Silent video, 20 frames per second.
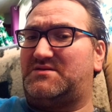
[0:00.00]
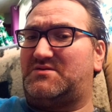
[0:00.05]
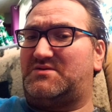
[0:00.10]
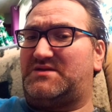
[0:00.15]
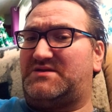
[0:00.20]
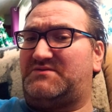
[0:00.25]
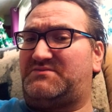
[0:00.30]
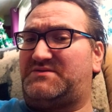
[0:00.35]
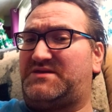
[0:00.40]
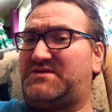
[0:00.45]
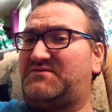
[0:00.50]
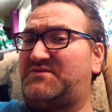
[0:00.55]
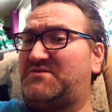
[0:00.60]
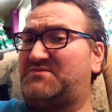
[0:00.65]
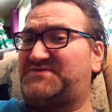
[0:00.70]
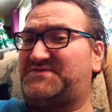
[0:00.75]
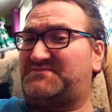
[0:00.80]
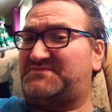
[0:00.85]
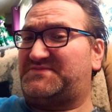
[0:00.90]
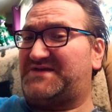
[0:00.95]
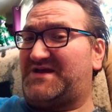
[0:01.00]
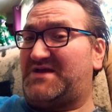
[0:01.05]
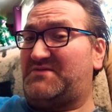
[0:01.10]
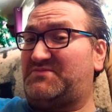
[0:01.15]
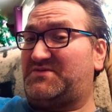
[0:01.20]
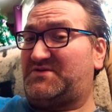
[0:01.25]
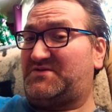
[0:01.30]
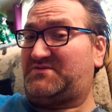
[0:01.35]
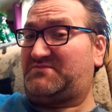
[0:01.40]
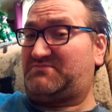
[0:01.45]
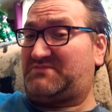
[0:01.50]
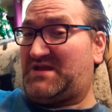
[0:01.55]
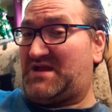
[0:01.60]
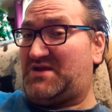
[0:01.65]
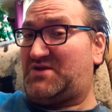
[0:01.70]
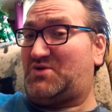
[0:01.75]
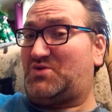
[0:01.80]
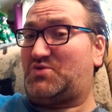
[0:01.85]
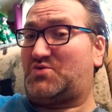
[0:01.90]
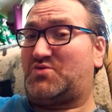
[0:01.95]
give him some time to
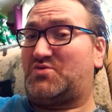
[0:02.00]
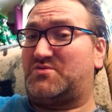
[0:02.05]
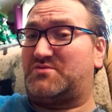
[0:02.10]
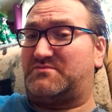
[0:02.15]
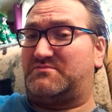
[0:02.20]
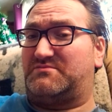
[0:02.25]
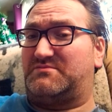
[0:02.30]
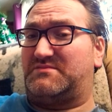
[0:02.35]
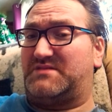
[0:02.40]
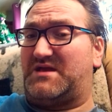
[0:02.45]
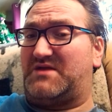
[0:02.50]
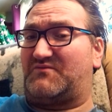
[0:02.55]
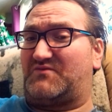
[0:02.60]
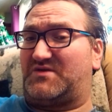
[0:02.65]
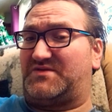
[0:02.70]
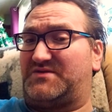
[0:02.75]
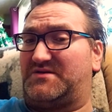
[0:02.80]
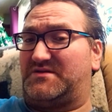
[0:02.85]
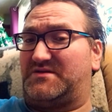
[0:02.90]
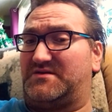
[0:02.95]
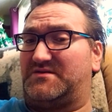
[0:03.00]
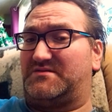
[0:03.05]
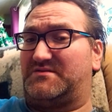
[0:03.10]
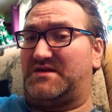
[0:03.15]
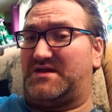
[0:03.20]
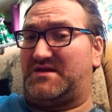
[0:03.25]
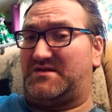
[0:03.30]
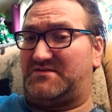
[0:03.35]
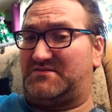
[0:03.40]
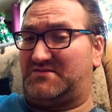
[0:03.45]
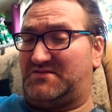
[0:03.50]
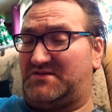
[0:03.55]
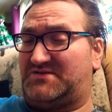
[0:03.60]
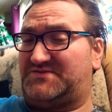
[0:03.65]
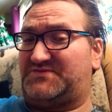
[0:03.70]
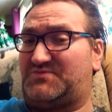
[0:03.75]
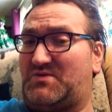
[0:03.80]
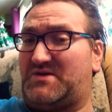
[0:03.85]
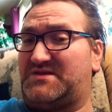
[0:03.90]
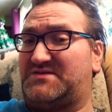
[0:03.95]
kind of learn everything, and
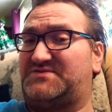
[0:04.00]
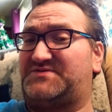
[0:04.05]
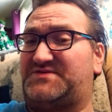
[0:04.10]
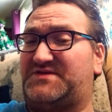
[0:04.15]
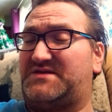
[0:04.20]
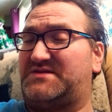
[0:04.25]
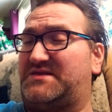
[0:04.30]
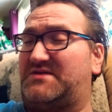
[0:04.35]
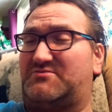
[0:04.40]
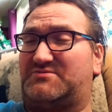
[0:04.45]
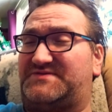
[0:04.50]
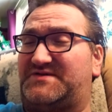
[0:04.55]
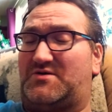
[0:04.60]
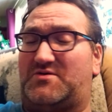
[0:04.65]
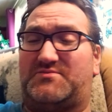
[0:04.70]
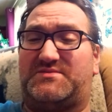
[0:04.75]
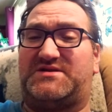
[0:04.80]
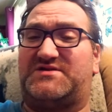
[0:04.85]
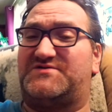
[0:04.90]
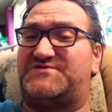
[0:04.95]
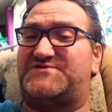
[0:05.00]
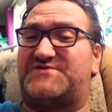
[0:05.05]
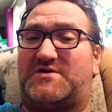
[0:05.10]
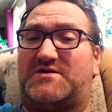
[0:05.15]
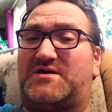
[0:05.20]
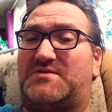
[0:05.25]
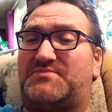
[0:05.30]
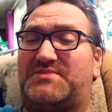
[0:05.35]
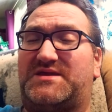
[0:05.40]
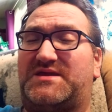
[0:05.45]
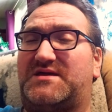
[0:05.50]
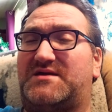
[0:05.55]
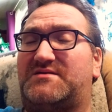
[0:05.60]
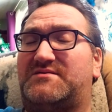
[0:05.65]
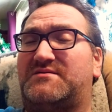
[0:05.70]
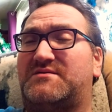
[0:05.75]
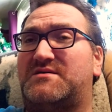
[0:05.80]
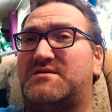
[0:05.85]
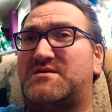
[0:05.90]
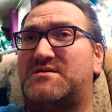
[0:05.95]
let's wait and see. And they were telling me to shut up
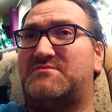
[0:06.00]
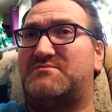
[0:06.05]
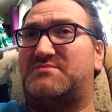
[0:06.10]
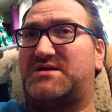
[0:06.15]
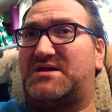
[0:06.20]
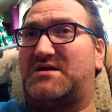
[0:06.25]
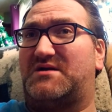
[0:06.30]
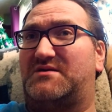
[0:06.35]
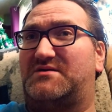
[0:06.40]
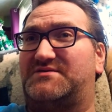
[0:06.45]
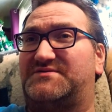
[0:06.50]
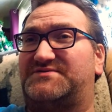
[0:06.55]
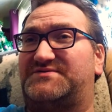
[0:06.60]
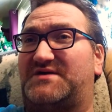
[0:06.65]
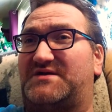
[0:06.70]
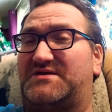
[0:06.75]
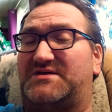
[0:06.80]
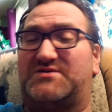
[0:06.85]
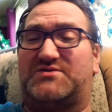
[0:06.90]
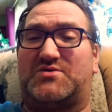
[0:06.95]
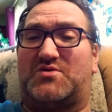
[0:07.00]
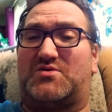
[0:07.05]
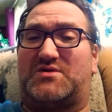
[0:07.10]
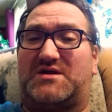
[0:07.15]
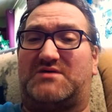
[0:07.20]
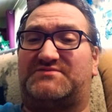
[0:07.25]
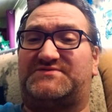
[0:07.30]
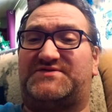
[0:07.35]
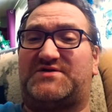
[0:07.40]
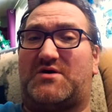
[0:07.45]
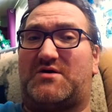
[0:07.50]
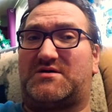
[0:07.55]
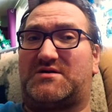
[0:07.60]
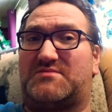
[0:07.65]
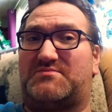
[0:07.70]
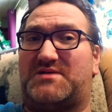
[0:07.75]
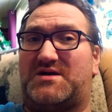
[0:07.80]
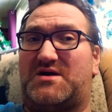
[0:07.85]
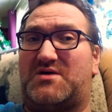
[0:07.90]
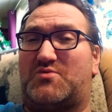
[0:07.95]
again because I didn't know what I was talking
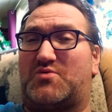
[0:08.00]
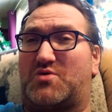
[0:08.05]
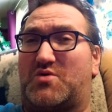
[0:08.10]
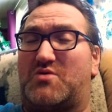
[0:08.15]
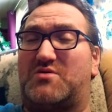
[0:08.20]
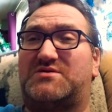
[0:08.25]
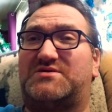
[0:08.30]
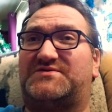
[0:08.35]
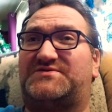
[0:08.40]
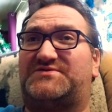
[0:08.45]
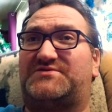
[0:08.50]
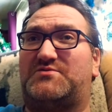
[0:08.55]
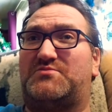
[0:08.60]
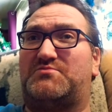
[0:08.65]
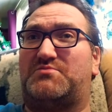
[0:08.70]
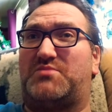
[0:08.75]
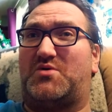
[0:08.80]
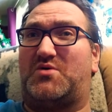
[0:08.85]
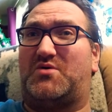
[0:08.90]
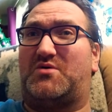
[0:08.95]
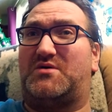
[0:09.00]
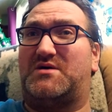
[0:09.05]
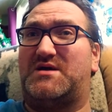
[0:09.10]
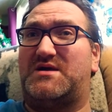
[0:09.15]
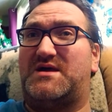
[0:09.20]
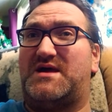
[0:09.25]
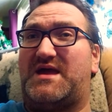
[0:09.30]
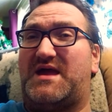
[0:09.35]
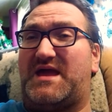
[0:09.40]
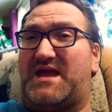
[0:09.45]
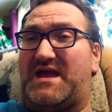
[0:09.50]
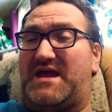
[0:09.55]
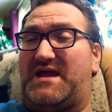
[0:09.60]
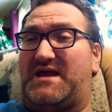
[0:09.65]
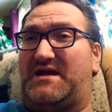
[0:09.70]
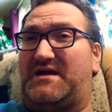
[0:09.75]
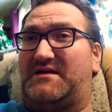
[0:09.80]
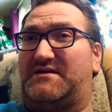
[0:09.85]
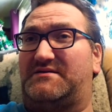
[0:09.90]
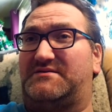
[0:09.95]
about. We're going to the Super Bowl,
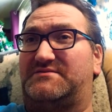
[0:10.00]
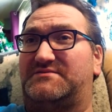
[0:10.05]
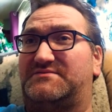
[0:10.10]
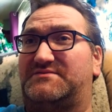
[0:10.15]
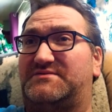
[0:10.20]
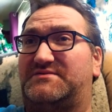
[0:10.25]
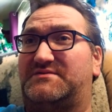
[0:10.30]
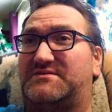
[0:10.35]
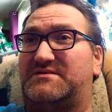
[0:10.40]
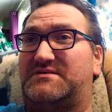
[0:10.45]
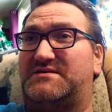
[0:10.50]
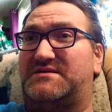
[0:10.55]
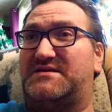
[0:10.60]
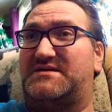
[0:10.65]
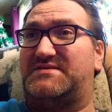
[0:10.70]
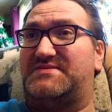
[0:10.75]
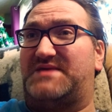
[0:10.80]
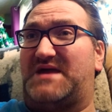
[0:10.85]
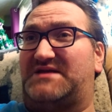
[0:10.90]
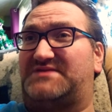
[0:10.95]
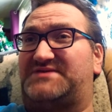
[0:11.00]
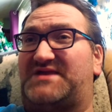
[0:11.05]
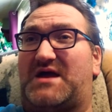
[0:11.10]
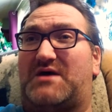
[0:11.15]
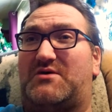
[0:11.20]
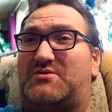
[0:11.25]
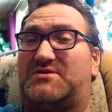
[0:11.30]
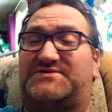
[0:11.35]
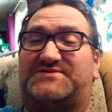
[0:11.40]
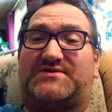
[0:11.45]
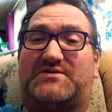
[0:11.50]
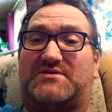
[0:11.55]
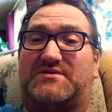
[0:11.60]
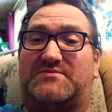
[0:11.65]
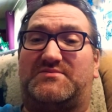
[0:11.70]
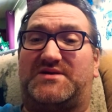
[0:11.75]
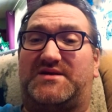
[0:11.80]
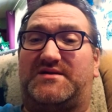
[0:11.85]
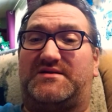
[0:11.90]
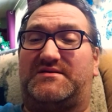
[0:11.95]
and that's how it's going to
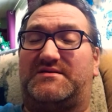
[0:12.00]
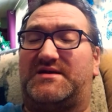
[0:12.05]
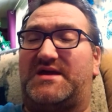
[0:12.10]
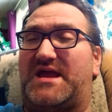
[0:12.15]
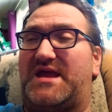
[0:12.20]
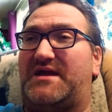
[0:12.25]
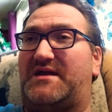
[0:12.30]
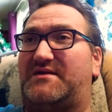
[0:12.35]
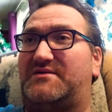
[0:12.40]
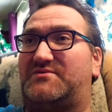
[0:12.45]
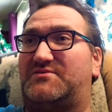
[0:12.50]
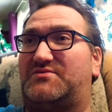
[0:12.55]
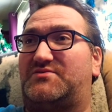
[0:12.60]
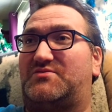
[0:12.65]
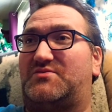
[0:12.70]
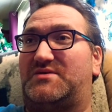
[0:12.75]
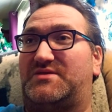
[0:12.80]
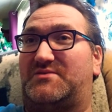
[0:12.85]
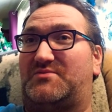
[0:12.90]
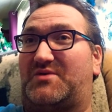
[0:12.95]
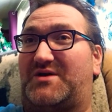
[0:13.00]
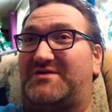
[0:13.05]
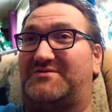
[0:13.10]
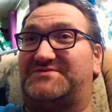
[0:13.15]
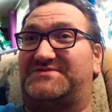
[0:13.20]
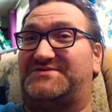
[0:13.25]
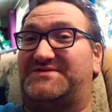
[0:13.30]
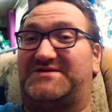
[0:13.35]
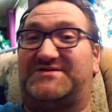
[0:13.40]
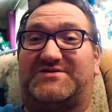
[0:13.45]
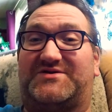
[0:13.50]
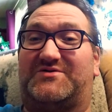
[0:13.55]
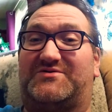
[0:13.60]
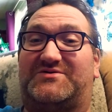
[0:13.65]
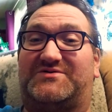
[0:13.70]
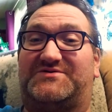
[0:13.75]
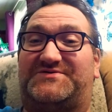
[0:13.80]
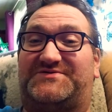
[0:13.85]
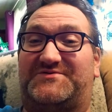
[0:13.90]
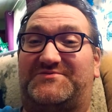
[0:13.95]
be. And when the Browns didn't go to
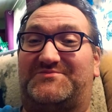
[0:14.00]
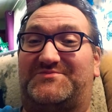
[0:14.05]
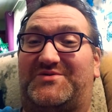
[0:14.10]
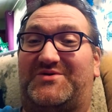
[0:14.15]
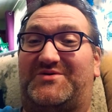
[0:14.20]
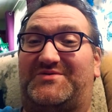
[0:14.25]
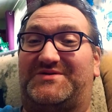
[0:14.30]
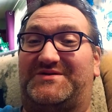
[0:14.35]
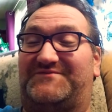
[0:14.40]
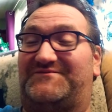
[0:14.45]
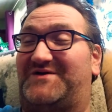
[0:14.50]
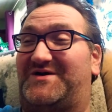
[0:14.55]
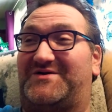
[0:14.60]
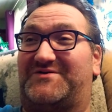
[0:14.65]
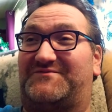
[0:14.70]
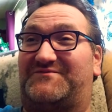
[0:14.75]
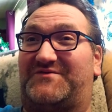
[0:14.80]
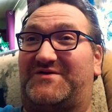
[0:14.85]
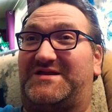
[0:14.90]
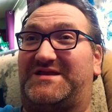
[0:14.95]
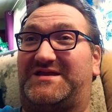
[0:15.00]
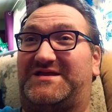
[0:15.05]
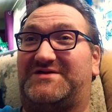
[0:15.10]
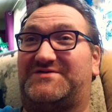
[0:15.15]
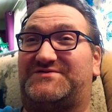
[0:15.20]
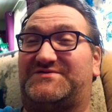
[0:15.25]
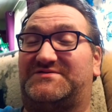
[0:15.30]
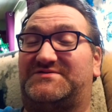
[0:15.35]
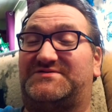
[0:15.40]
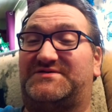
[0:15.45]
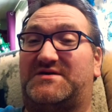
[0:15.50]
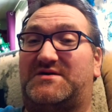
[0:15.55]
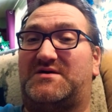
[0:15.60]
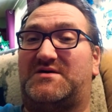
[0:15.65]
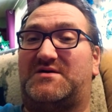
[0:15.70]
the Super Bowl and they fired Freddie Kitchens,